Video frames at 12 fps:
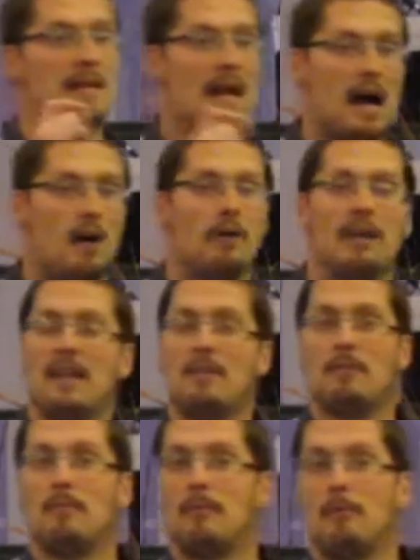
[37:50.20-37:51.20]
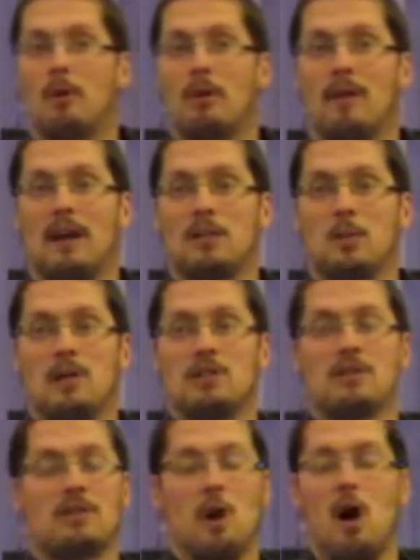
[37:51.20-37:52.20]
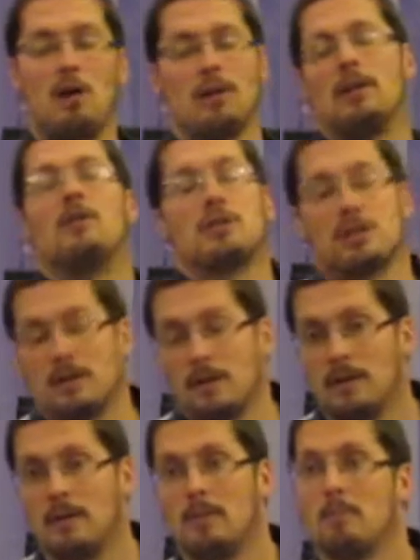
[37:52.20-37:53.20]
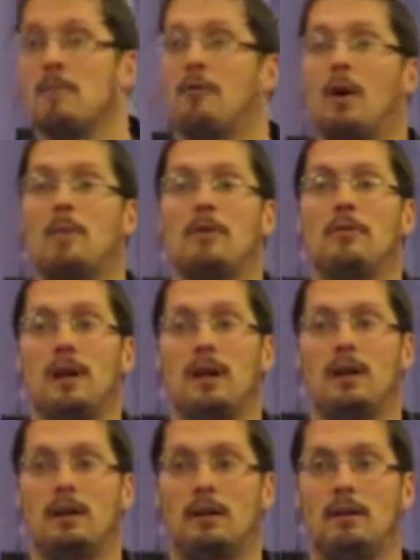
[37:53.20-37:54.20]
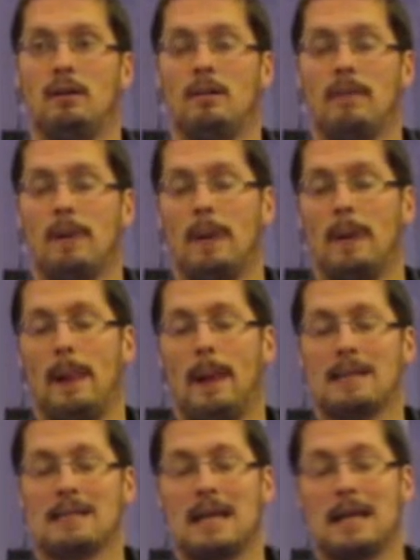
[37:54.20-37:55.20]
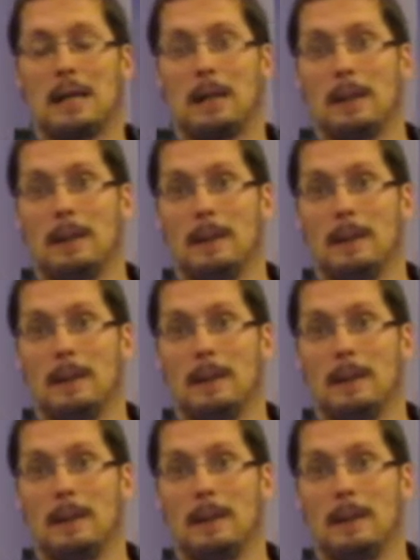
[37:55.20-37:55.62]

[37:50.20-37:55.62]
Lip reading: me out even before graduation of college. Before I moved here, I was like,